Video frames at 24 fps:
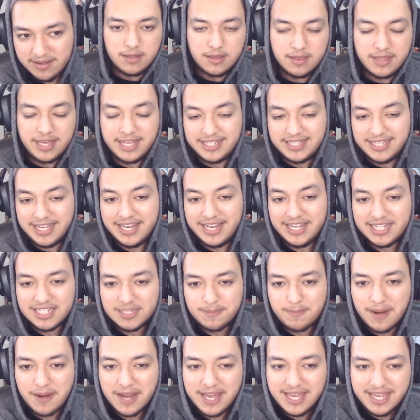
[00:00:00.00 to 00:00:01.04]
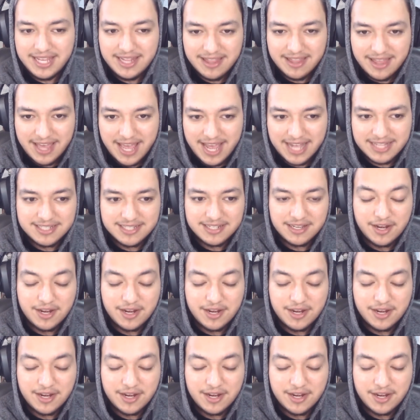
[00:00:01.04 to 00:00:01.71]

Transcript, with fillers: They did explain that